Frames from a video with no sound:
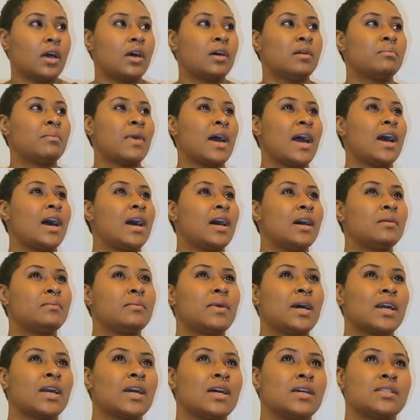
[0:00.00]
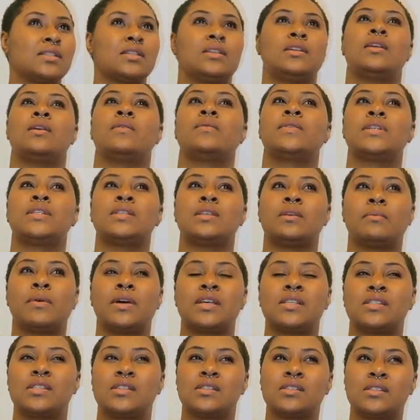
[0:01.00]
My aunt, my cousin, and I want to say
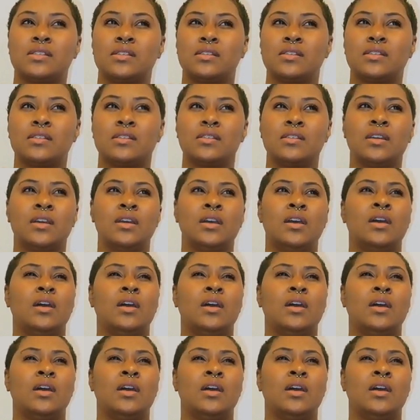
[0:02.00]
my sister,